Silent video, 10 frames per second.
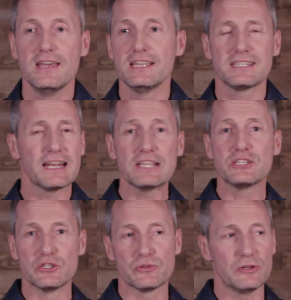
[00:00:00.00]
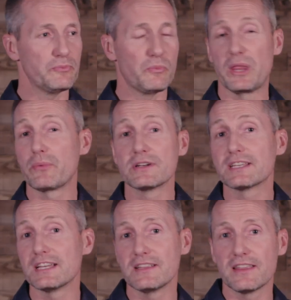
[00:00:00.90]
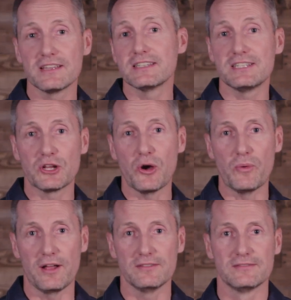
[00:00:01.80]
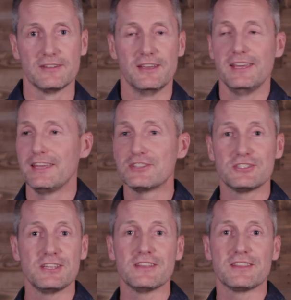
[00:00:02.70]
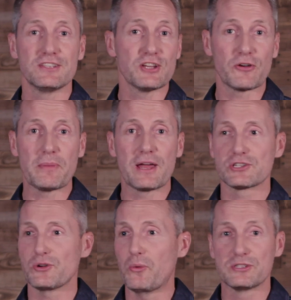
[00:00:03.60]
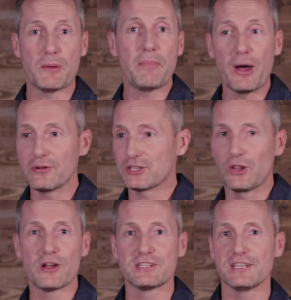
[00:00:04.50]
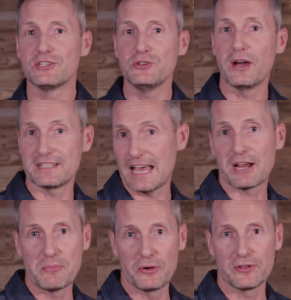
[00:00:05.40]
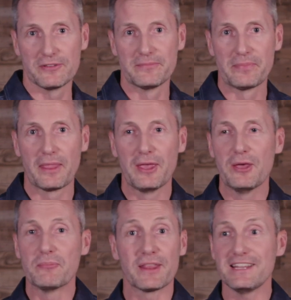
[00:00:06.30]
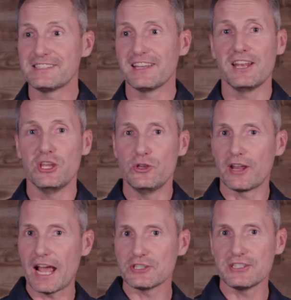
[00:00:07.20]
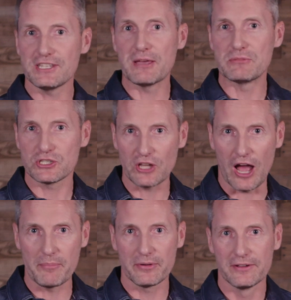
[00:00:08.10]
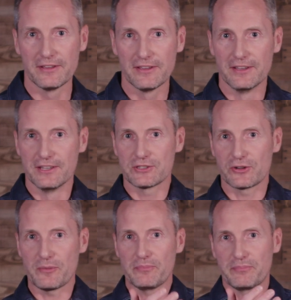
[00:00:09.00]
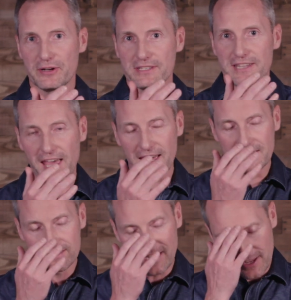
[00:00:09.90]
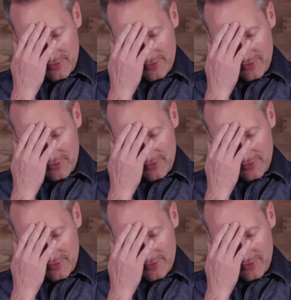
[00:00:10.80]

He said, as usual, when they were discussing things that didn't go well, he could see that the general manager was about to launch into attack mode. But then he said, you could actually see him stop, sort of put his head in his hand